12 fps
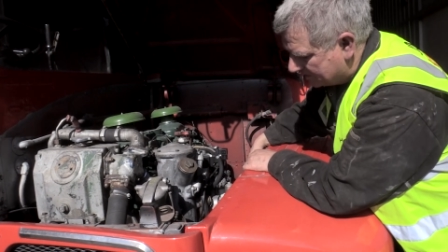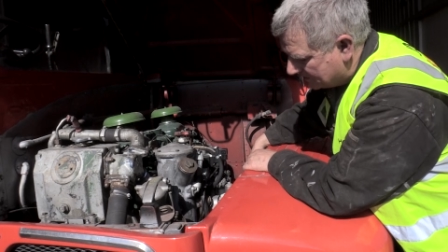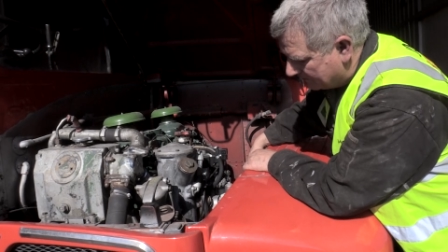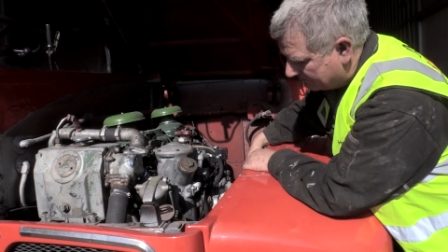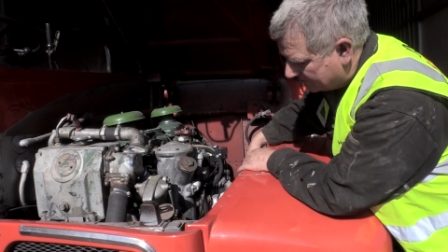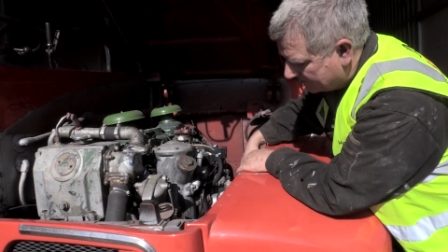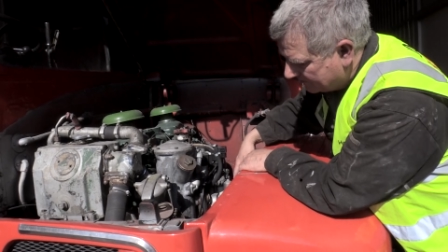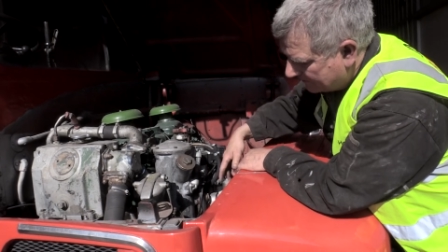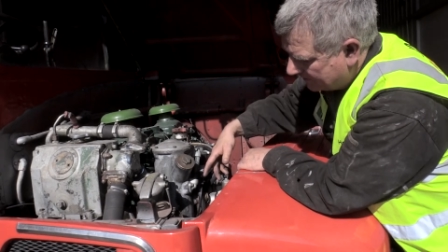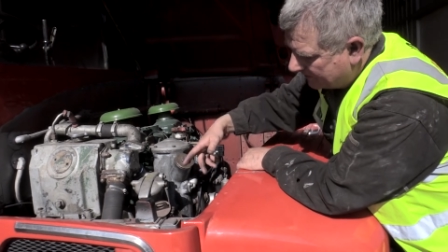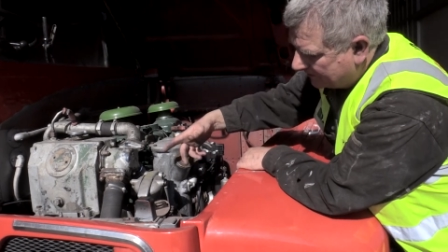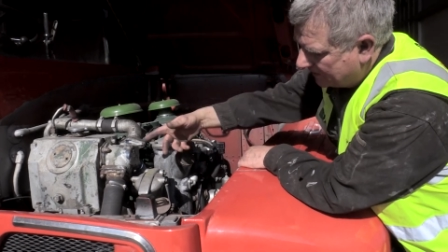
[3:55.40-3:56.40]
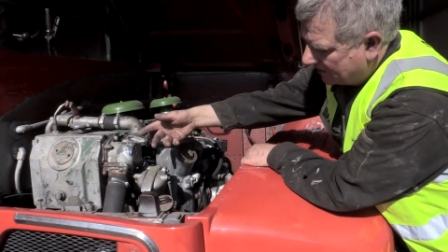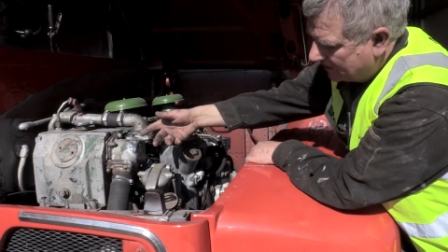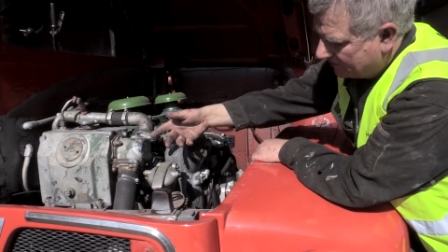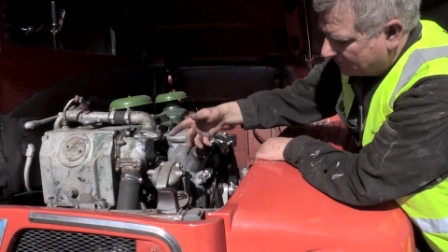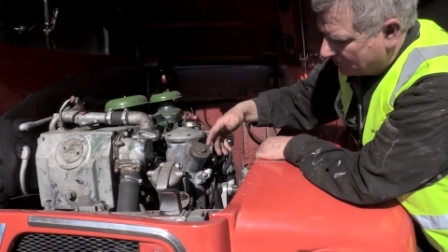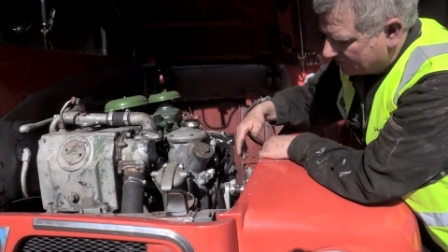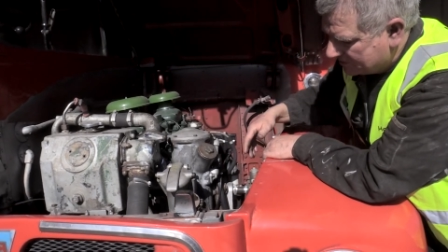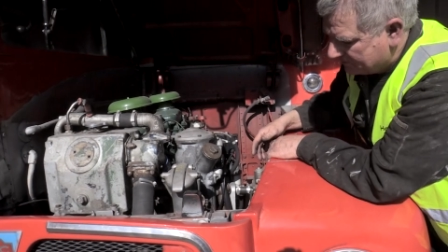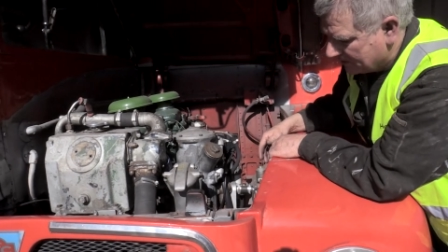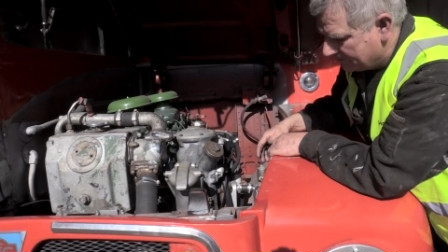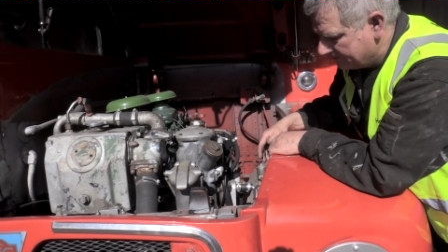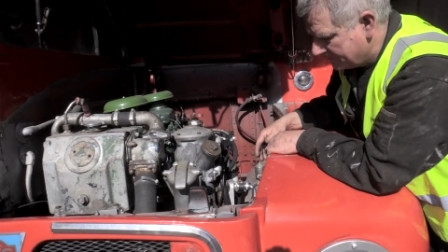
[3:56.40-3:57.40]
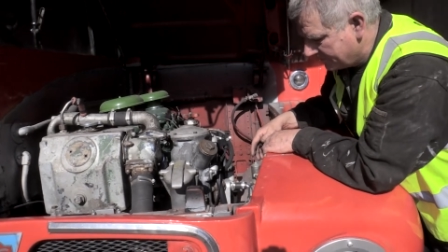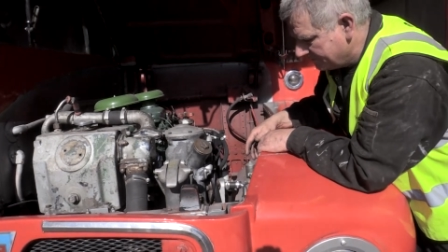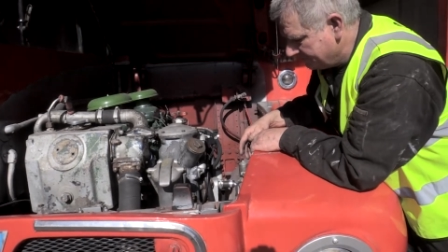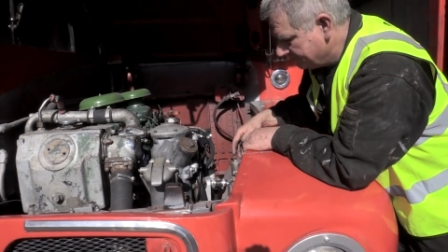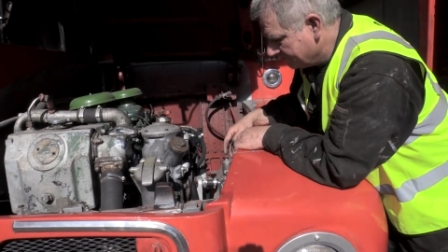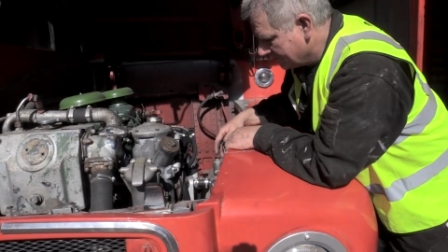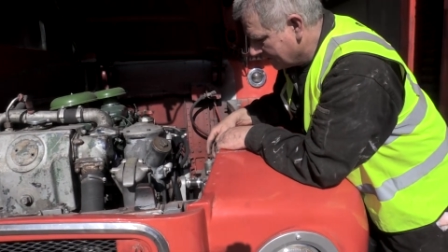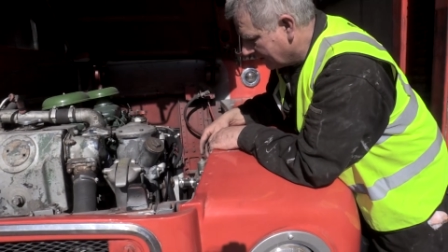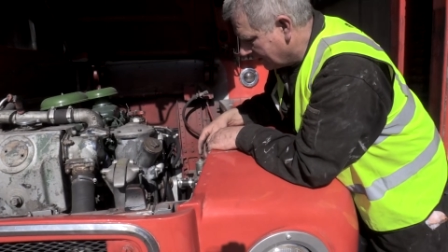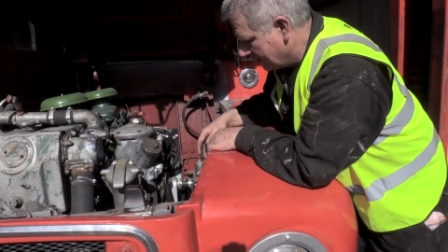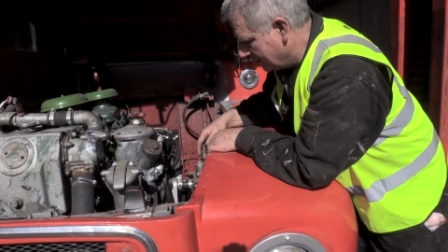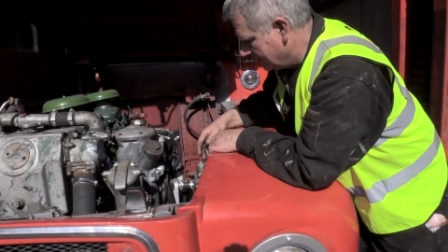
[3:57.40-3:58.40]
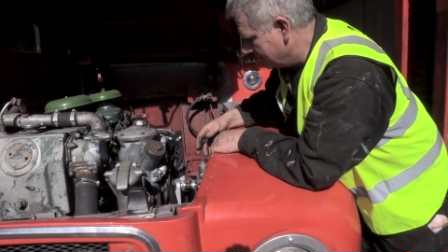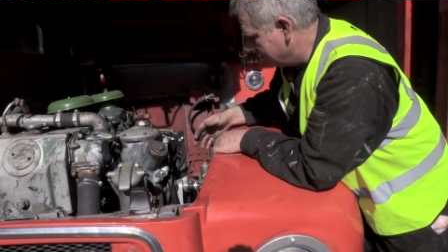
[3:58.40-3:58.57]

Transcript: the sump, uh, the water pump, uh,